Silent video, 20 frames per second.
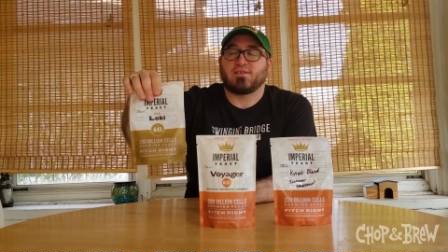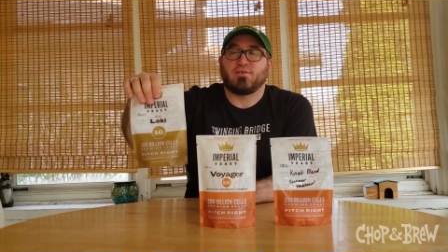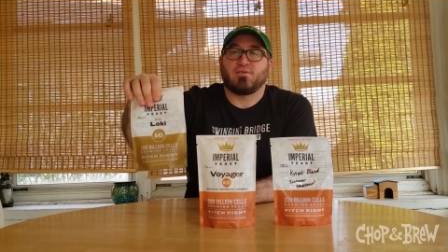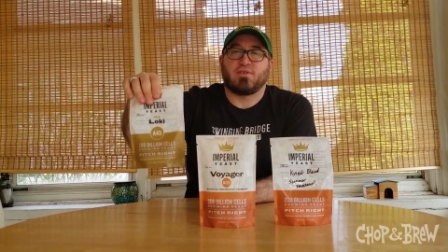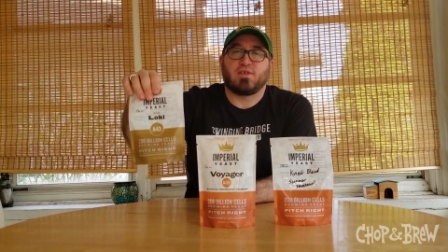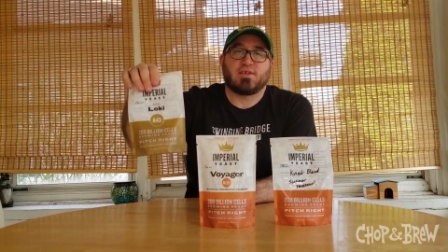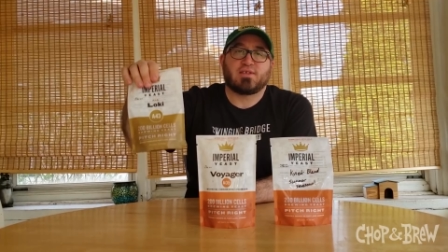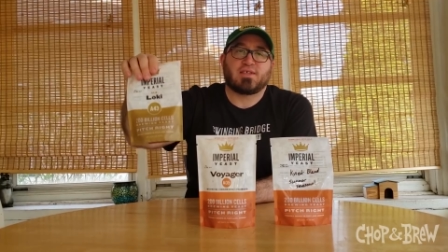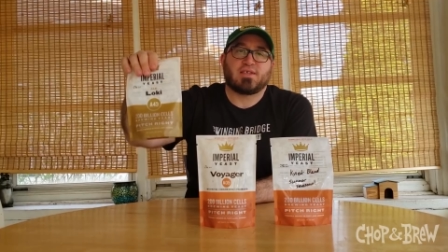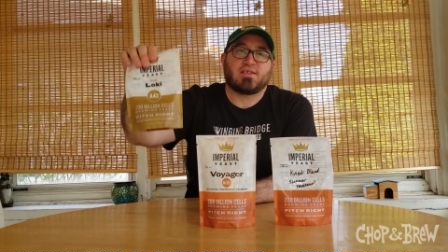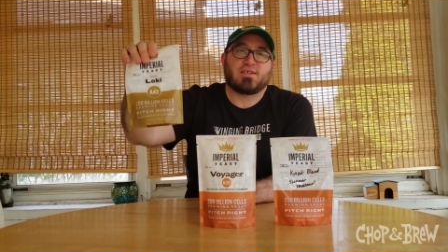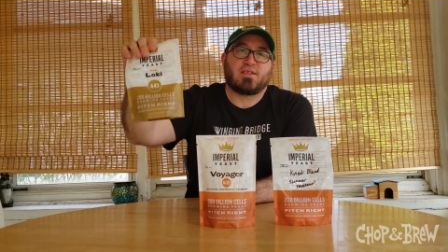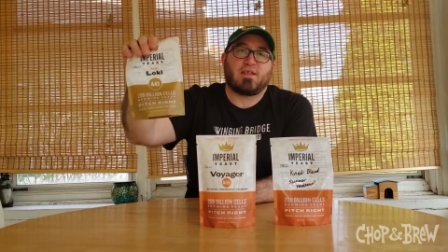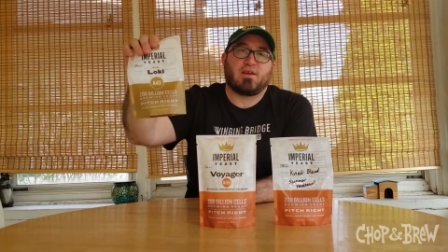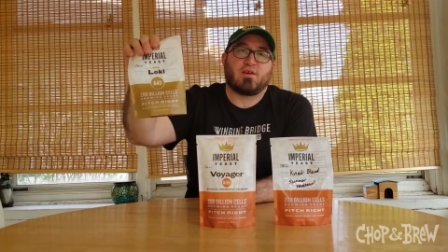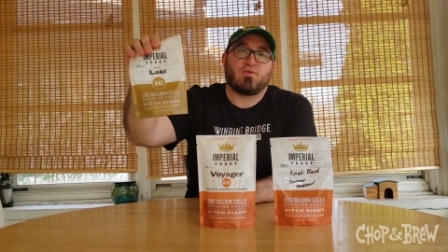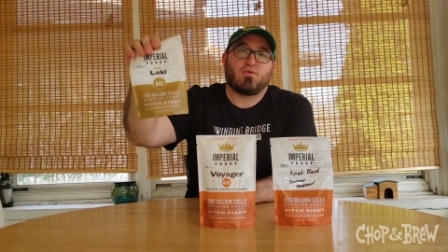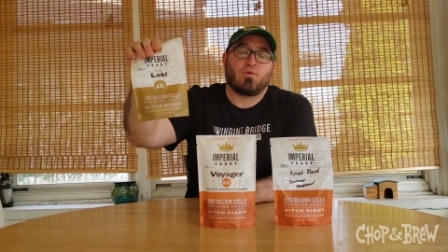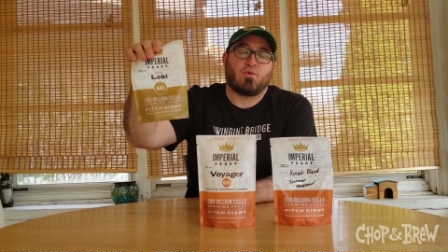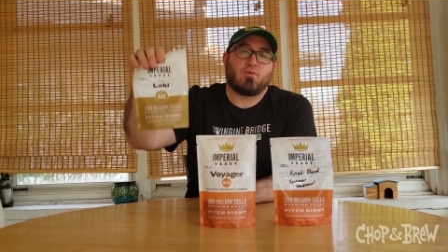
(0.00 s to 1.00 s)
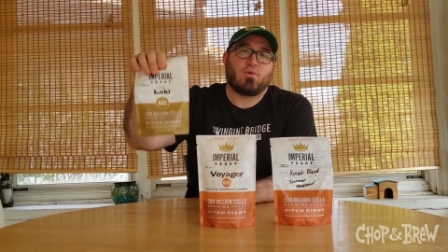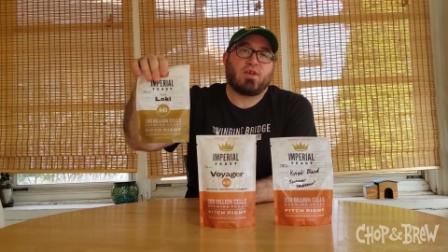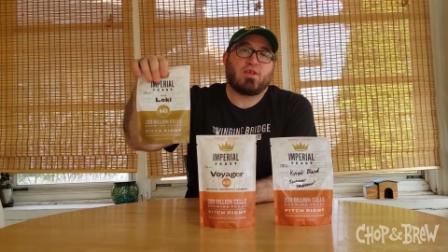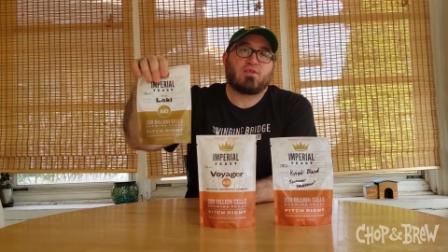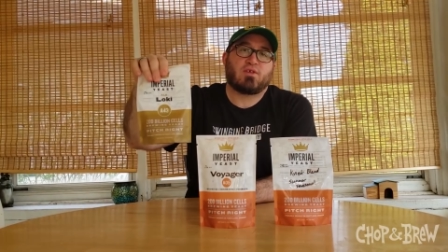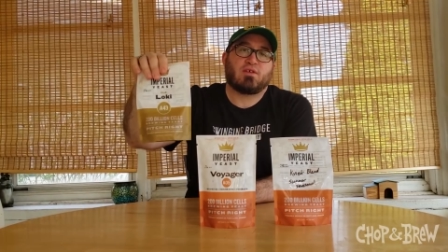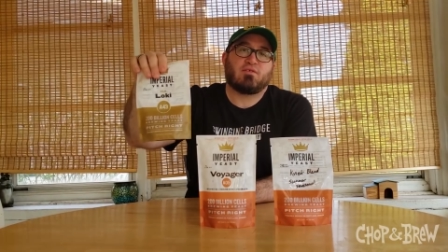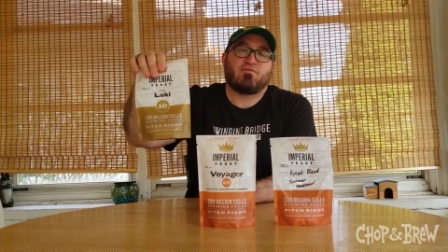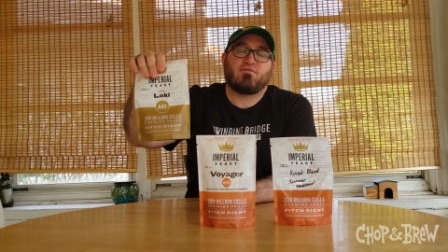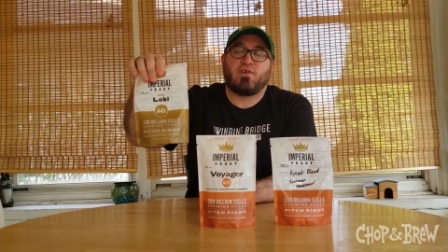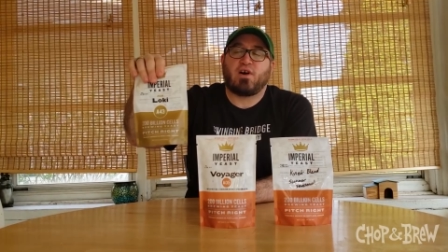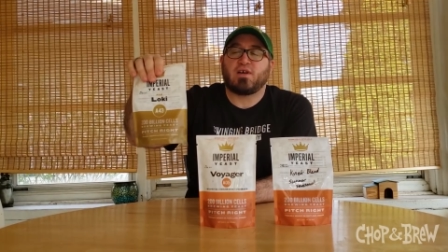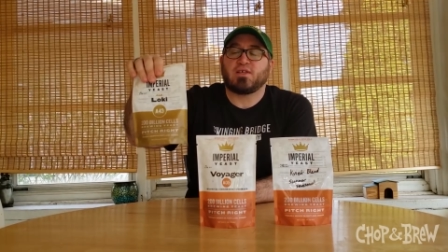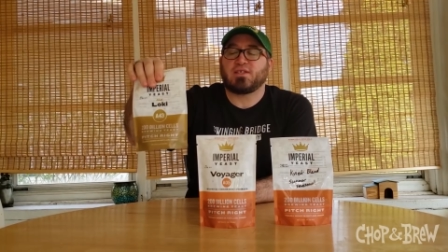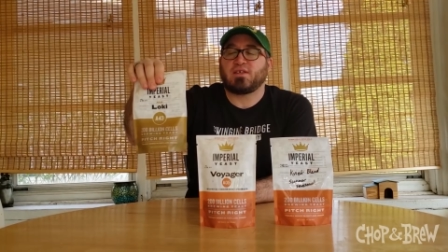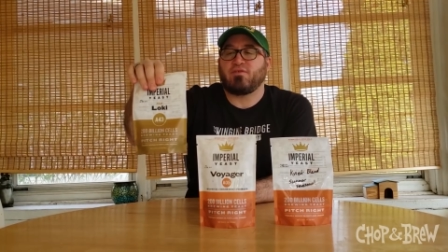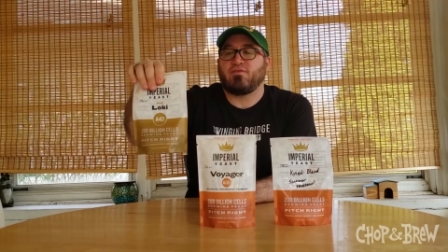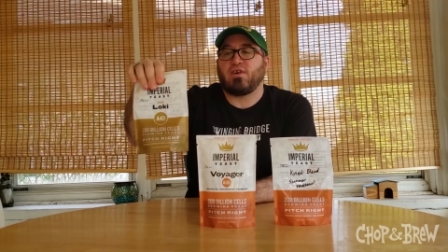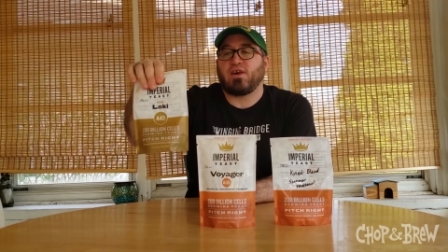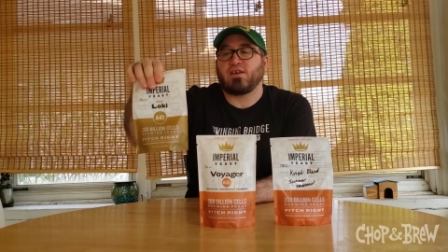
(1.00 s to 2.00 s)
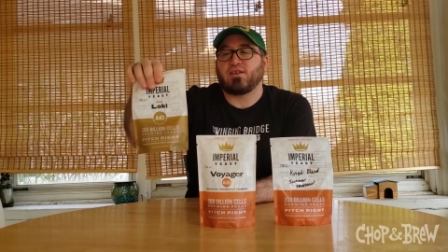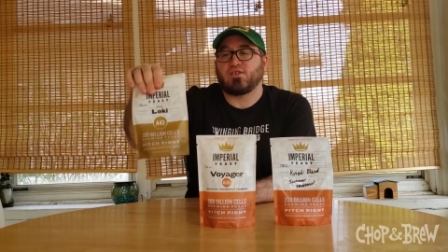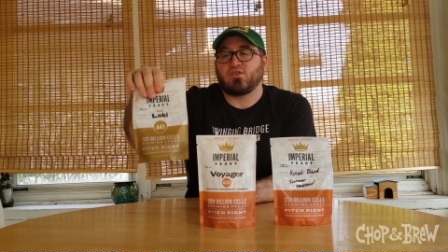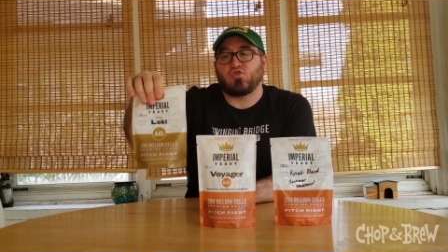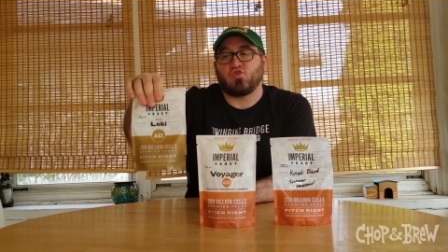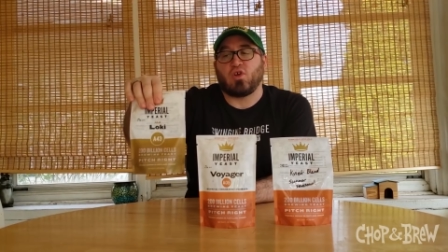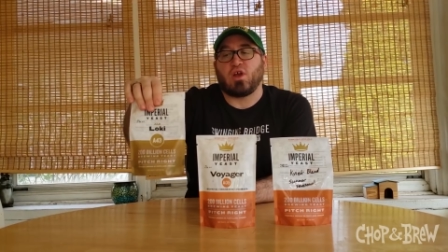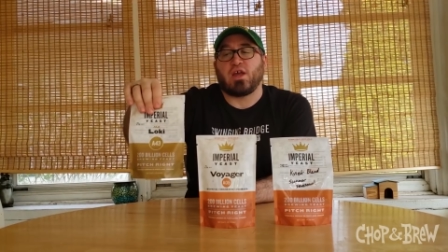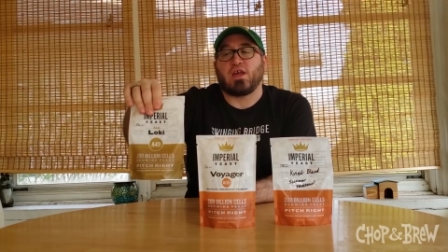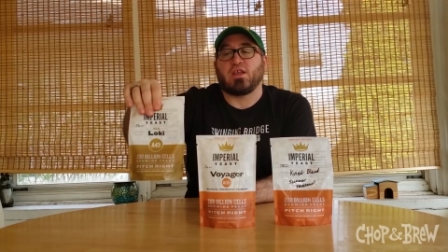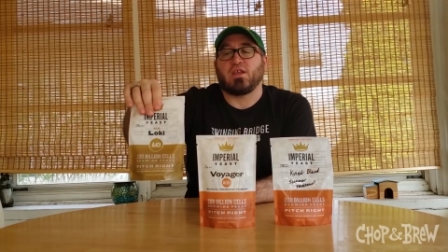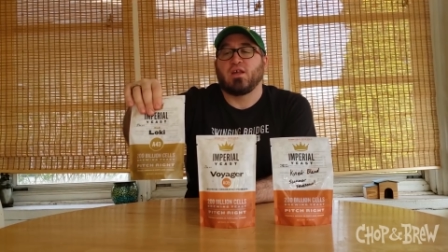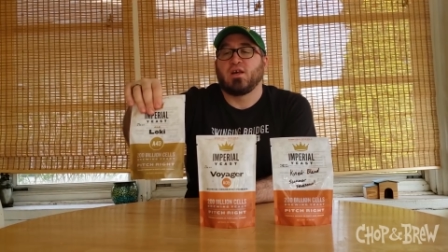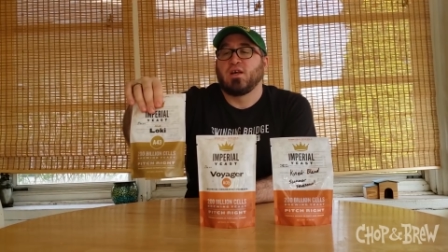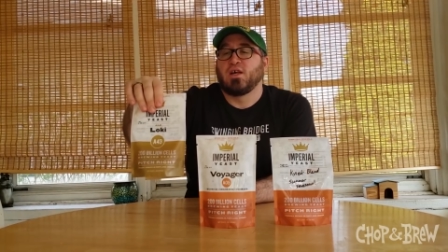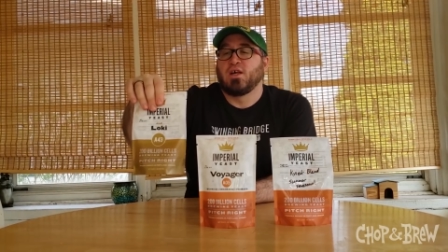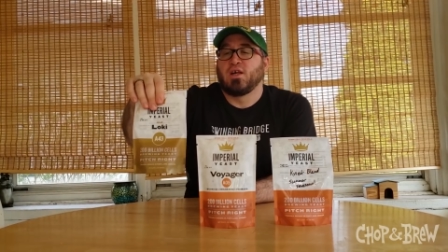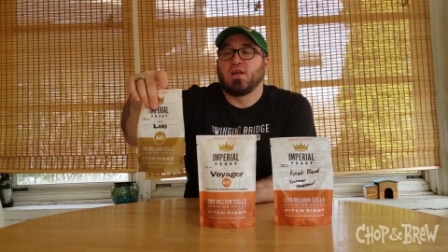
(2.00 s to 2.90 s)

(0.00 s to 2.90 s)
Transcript: So this is their Norwegian Voss strain